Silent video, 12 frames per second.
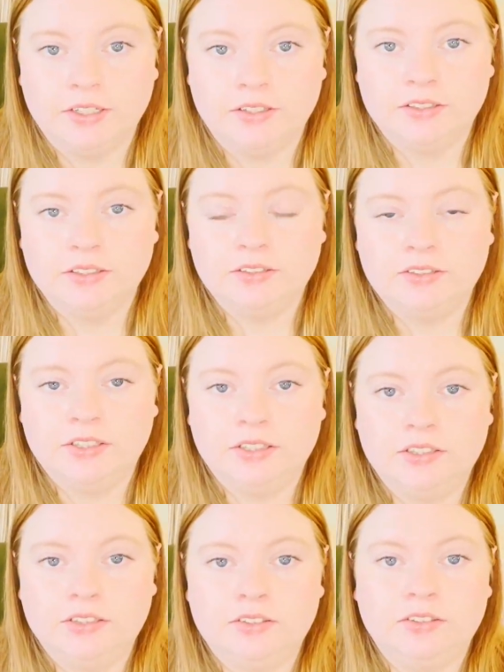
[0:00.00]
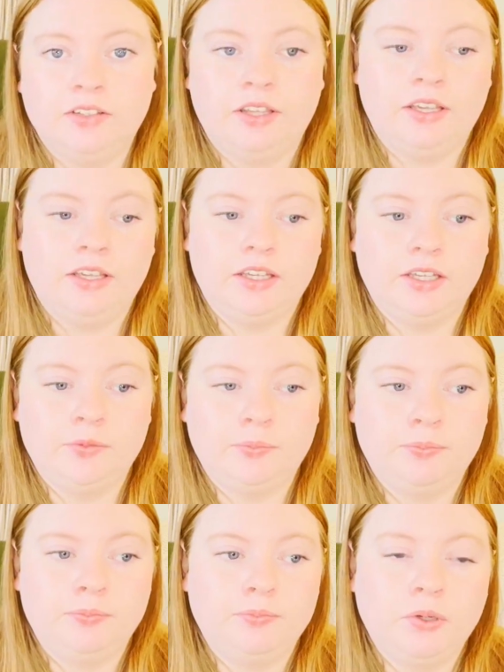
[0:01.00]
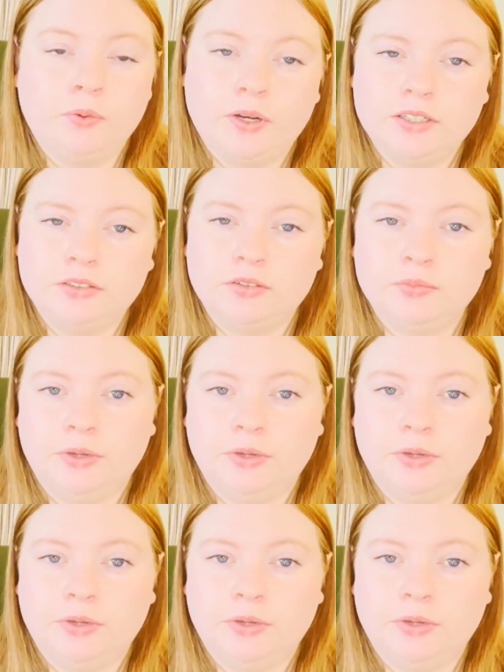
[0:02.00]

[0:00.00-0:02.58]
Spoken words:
Now this is quite an old